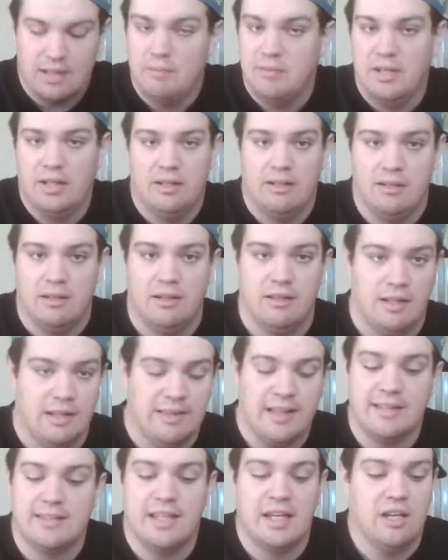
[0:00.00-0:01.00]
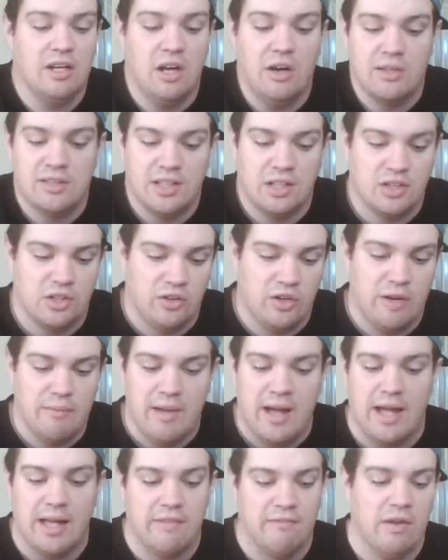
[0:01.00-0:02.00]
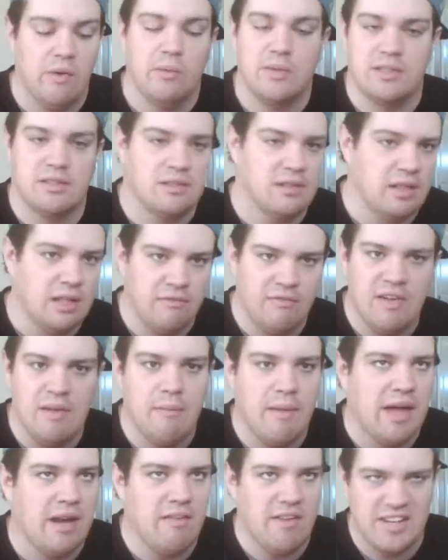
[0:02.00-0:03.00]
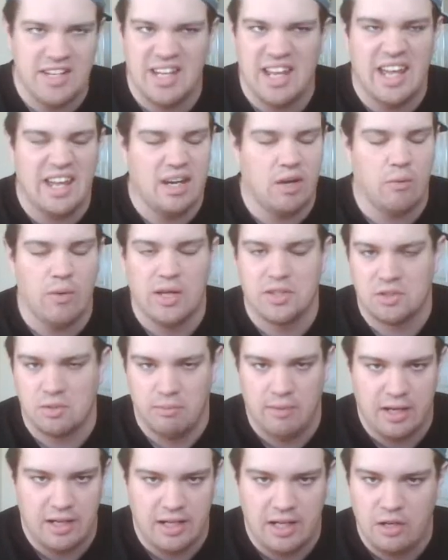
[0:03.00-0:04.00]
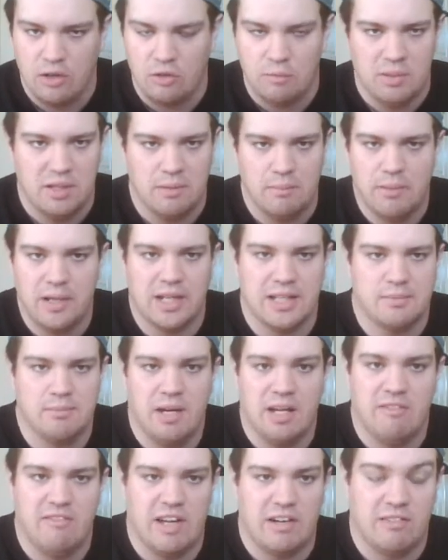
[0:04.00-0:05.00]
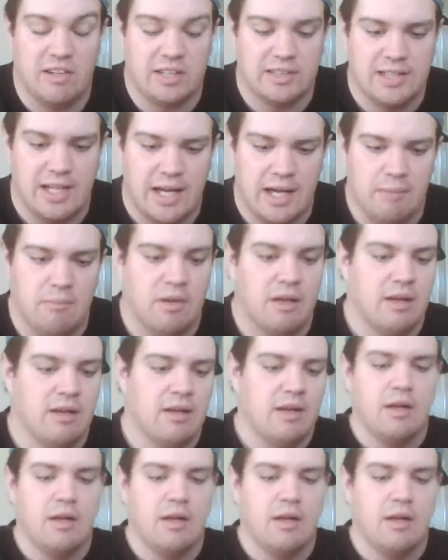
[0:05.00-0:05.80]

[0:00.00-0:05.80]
I mean, and that's how you know it's such a great match. If it main evented any WrestleMania, it would be the biggest main event of all time.